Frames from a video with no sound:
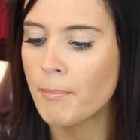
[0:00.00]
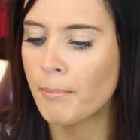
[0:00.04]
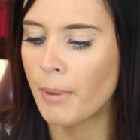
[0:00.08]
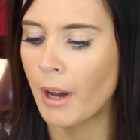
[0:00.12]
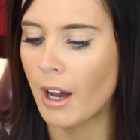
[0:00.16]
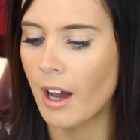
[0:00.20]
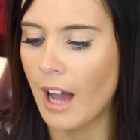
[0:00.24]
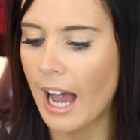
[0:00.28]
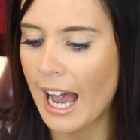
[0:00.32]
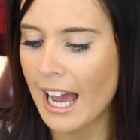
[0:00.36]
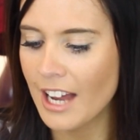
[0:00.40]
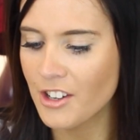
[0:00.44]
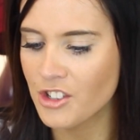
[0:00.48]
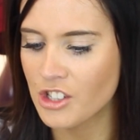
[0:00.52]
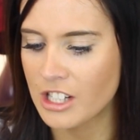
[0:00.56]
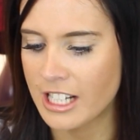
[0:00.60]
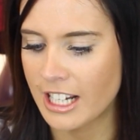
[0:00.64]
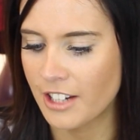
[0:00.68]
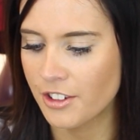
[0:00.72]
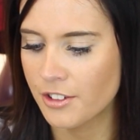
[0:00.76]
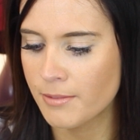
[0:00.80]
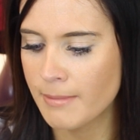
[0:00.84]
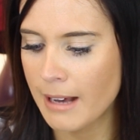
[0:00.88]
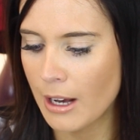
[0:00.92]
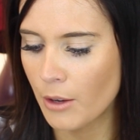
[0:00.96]
But
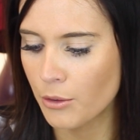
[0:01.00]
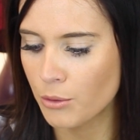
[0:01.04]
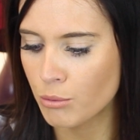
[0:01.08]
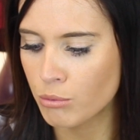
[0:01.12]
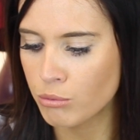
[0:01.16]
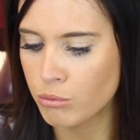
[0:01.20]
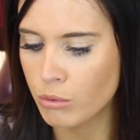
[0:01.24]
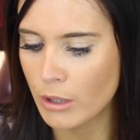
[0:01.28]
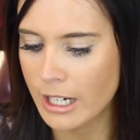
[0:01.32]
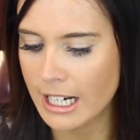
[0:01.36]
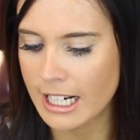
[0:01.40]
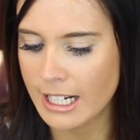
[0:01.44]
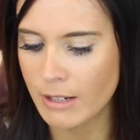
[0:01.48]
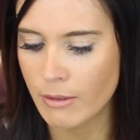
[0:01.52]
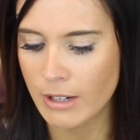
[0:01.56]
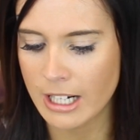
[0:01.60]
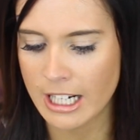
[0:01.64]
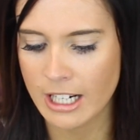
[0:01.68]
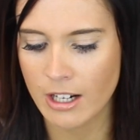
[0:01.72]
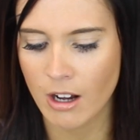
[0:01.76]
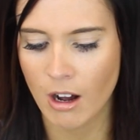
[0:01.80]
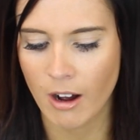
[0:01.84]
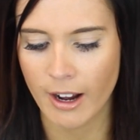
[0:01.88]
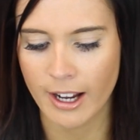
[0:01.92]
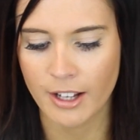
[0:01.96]
actually, it smells really,
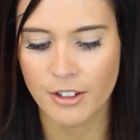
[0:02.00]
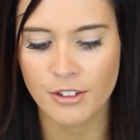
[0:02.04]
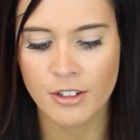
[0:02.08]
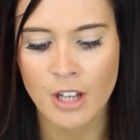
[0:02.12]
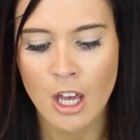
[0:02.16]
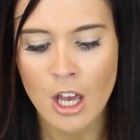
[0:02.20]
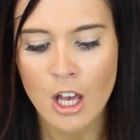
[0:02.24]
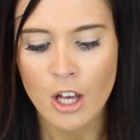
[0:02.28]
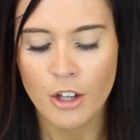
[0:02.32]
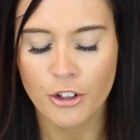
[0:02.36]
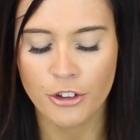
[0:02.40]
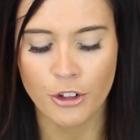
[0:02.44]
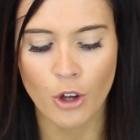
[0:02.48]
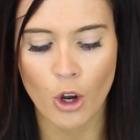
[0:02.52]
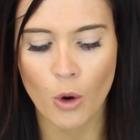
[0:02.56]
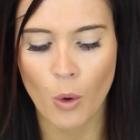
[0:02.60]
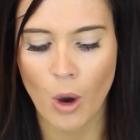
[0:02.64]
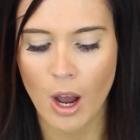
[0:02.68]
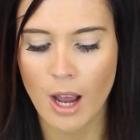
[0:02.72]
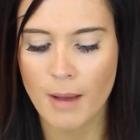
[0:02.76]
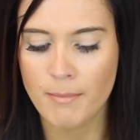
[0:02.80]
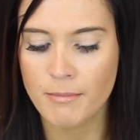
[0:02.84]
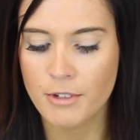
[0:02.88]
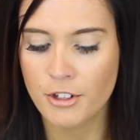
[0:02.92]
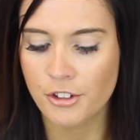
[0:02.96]
really nice.
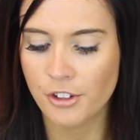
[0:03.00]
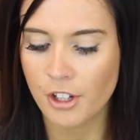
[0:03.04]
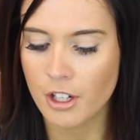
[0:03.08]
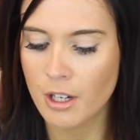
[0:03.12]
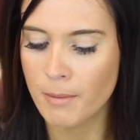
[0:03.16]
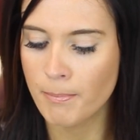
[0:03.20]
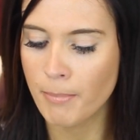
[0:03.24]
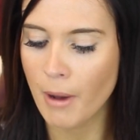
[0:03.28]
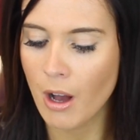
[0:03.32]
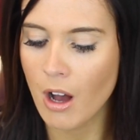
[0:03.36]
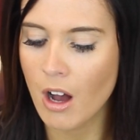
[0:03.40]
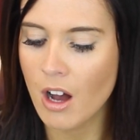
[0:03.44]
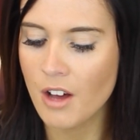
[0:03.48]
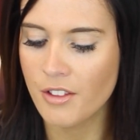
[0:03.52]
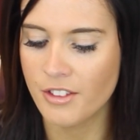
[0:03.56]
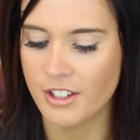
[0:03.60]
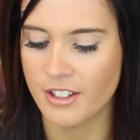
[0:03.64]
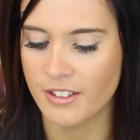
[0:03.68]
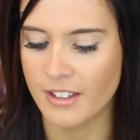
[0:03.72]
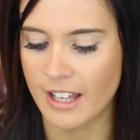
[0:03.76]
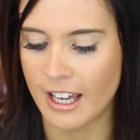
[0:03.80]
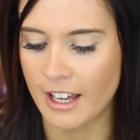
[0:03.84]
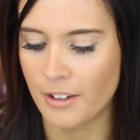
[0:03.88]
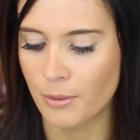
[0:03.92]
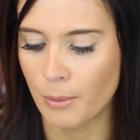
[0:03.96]
So I'm just gonna bath
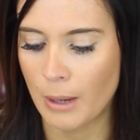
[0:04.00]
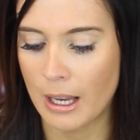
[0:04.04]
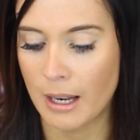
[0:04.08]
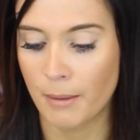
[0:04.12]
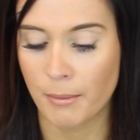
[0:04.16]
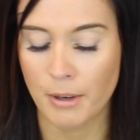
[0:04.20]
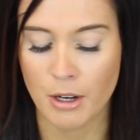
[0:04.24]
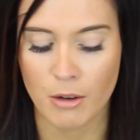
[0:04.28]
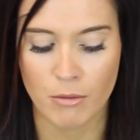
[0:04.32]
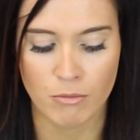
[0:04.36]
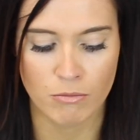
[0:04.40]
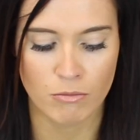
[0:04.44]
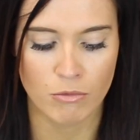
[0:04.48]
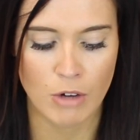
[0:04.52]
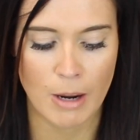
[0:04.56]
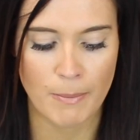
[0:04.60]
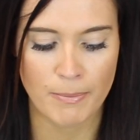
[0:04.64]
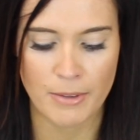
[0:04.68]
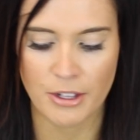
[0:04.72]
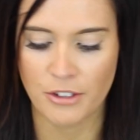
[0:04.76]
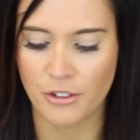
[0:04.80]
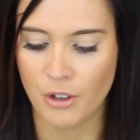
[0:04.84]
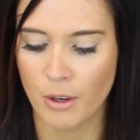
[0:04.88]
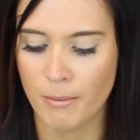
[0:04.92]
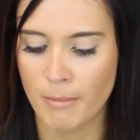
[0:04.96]
in this. Well, I'm gonna
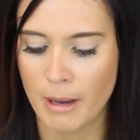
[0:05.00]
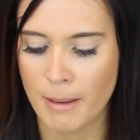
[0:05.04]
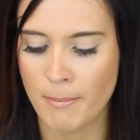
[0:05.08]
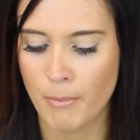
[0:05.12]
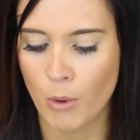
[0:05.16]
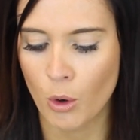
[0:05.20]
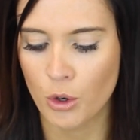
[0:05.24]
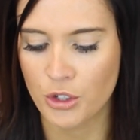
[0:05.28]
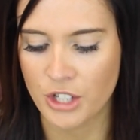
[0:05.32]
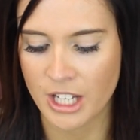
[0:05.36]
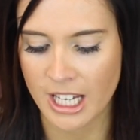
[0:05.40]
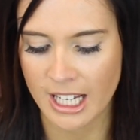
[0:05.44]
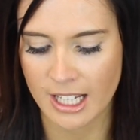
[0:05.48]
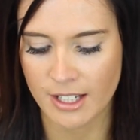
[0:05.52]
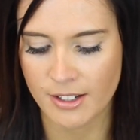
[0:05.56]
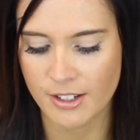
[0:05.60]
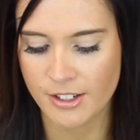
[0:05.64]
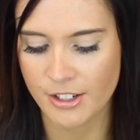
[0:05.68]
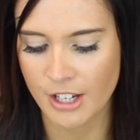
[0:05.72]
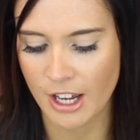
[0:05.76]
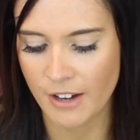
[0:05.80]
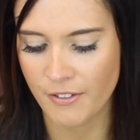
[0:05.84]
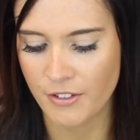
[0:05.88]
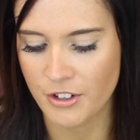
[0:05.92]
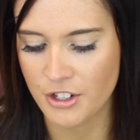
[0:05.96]
rub this on my body and
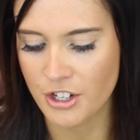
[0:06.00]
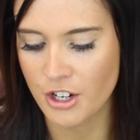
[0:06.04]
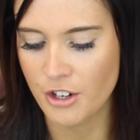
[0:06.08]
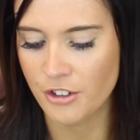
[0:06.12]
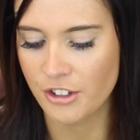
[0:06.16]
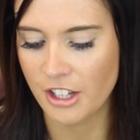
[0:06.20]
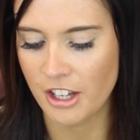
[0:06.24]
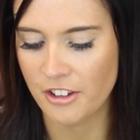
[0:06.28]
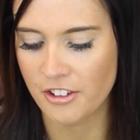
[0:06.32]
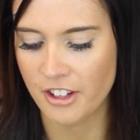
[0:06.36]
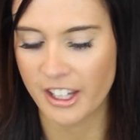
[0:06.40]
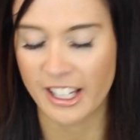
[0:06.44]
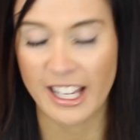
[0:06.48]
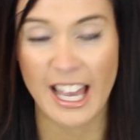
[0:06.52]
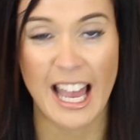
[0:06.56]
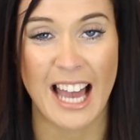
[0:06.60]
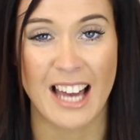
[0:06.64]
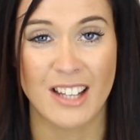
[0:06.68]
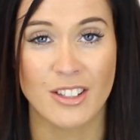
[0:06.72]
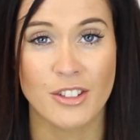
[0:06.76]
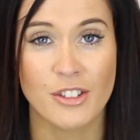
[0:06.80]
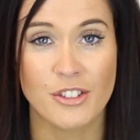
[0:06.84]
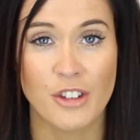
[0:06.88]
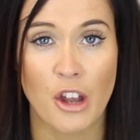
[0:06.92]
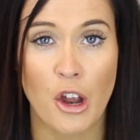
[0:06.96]
stuff and use it as like
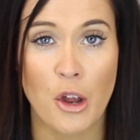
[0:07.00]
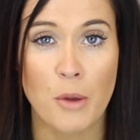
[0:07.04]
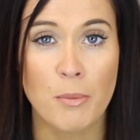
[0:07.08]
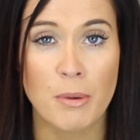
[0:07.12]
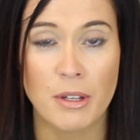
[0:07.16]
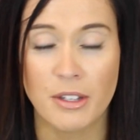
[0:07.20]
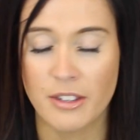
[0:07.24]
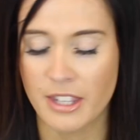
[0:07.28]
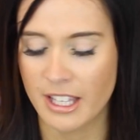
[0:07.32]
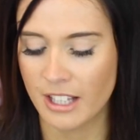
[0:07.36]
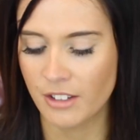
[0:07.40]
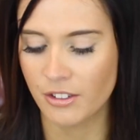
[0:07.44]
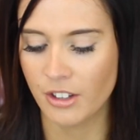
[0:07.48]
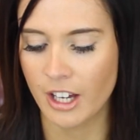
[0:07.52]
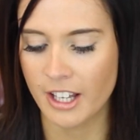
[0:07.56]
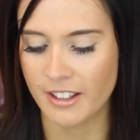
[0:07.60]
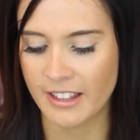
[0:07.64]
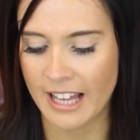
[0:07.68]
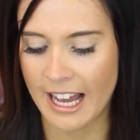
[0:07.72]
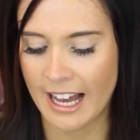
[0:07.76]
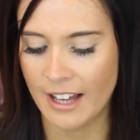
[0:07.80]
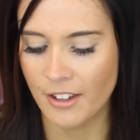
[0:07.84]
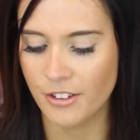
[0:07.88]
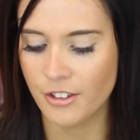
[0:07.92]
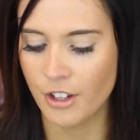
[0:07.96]
hand soap and things like
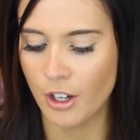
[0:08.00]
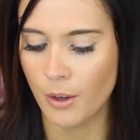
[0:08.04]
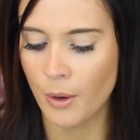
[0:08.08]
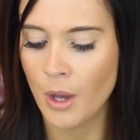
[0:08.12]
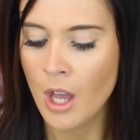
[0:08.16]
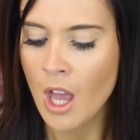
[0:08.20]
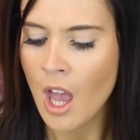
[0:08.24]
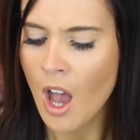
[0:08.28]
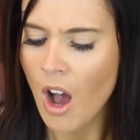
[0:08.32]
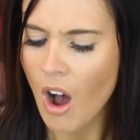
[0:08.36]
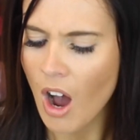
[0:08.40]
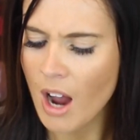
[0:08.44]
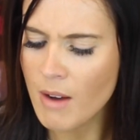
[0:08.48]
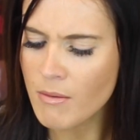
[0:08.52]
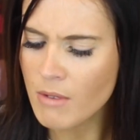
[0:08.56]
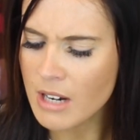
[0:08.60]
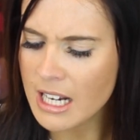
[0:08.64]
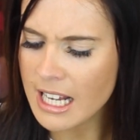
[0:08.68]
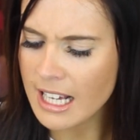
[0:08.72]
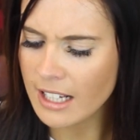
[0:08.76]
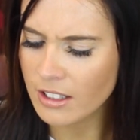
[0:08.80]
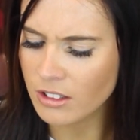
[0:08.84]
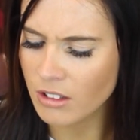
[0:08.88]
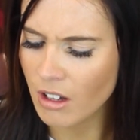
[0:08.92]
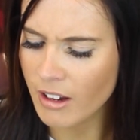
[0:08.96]
that. So I'm
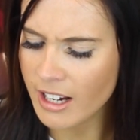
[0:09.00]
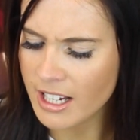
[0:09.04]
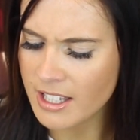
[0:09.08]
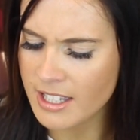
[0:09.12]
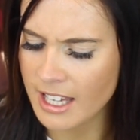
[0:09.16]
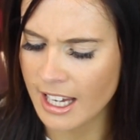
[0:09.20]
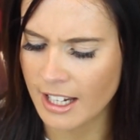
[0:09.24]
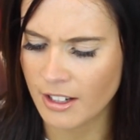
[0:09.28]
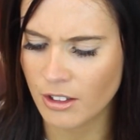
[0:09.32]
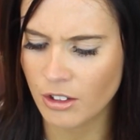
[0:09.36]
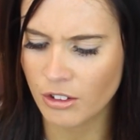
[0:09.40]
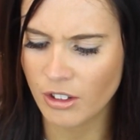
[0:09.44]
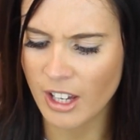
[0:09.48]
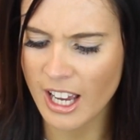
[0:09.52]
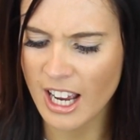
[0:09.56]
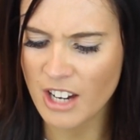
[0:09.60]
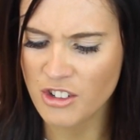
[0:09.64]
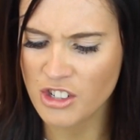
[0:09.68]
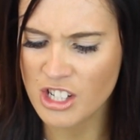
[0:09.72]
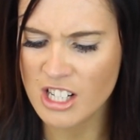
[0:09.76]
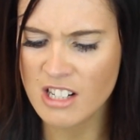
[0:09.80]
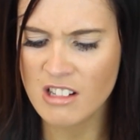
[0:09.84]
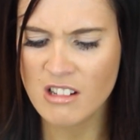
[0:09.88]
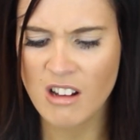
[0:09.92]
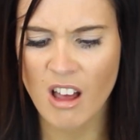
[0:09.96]
really excited because I
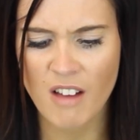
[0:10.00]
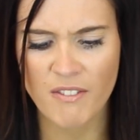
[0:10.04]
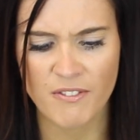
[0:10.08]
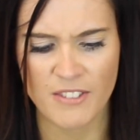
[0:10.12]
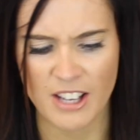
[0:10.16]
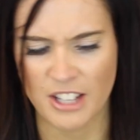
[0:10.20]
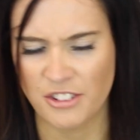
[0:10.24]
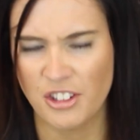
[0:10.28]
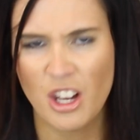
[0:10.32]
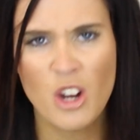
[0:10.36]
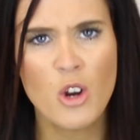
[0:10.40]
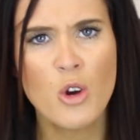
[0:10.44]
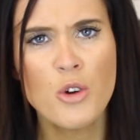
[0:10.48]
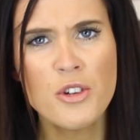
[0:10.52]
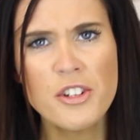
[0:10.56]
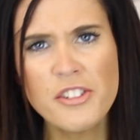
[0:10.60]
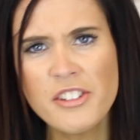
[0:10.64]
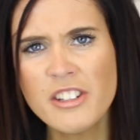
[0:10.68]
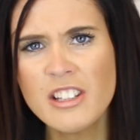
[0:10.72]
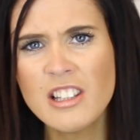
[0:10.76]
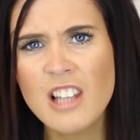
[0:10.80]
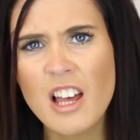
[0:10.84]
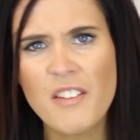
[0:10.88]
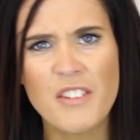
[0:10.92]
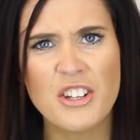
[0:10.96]
actually love this. Who
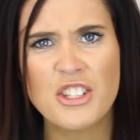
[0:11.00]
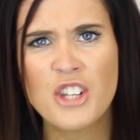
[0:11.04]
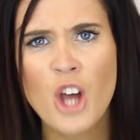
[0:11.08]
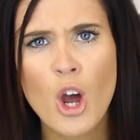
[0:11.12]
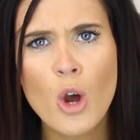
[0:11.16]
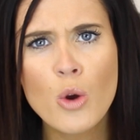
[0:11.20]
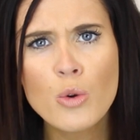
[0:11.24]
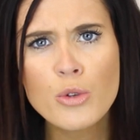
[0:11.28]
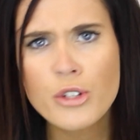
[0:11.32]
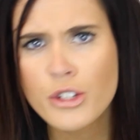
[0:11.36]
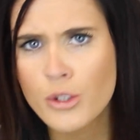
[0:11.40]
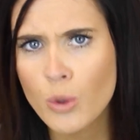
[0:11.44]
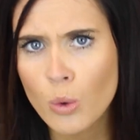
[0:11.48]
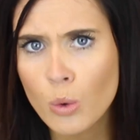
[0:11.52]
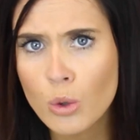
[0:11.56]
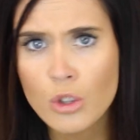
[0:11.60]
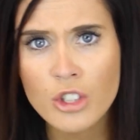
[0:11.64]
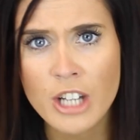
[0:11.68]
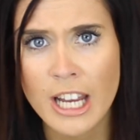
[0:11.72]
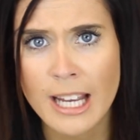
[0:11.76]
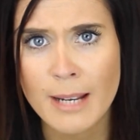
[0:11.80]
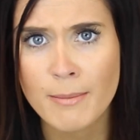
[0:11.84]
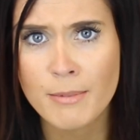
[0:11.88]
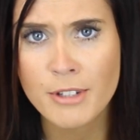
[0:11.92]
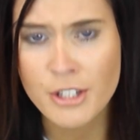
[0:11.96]
doesn't love a toadstool
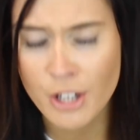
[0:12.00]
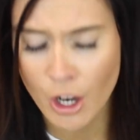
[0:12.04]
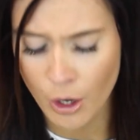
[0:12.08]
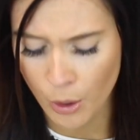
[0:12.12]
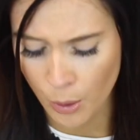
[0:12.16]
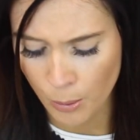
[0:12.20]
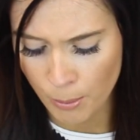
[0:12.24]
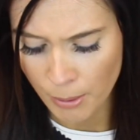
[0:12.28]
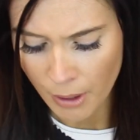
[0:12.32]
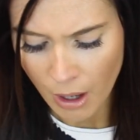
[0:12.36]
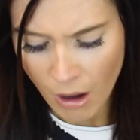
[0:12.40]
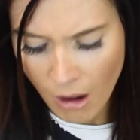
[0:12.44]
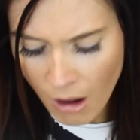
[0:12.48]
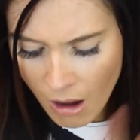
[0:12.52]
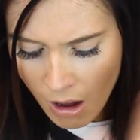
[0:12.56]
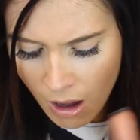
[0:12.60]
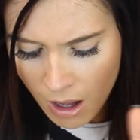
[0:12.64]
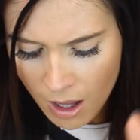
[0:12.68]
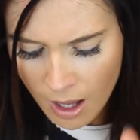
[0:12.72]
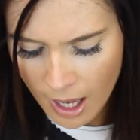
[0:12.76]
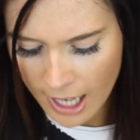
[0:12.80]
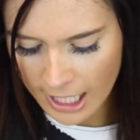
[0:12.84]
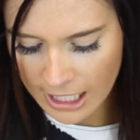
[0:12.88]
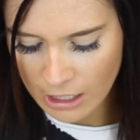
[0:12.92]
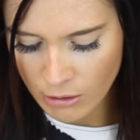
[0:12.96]
shaped soap?
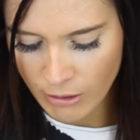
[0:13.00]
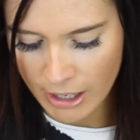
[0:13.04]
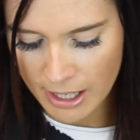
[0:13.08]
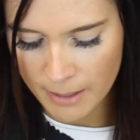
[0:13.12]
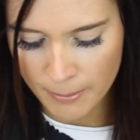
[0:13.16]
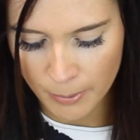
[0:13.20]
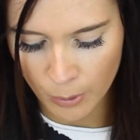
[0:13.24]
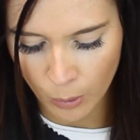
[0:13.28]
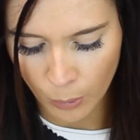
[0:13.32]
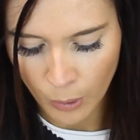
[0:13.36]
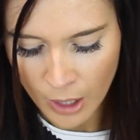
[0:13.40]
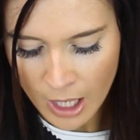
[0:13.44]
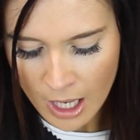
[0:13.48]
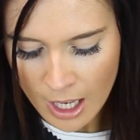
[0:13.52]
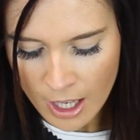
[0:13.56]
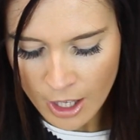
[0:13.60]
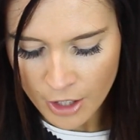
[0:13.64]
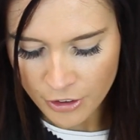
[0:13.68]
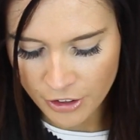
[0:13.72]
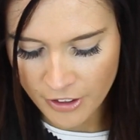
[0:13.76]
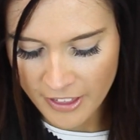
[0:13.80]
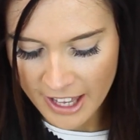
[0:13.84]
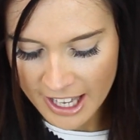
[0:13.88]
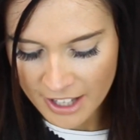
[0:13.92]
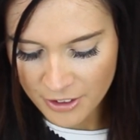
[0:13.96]
Oh, incredible.
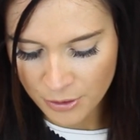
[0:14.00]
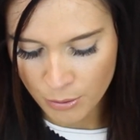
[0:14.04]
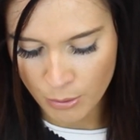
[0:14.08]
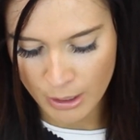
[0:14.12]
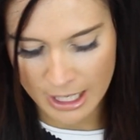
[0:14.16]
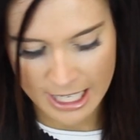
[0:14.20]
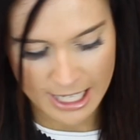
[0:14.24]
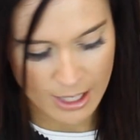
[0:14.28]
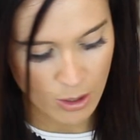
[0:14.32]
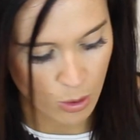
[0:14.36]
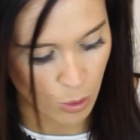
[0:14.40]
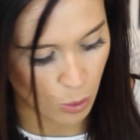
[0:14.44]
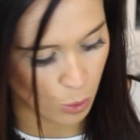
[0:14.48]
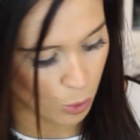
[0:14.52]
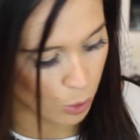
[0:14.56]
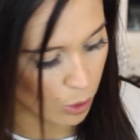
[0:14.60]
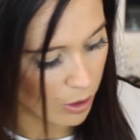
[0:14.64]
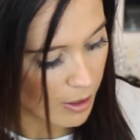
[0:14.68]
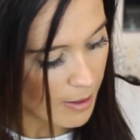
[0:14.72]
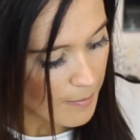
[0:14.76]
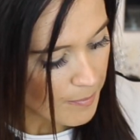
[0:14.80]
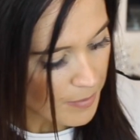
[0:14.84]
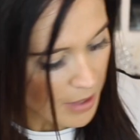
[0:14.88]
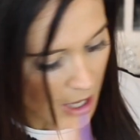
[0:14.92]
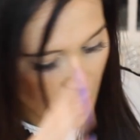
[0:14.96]
So that's really
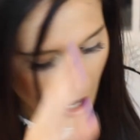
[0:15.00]
cool.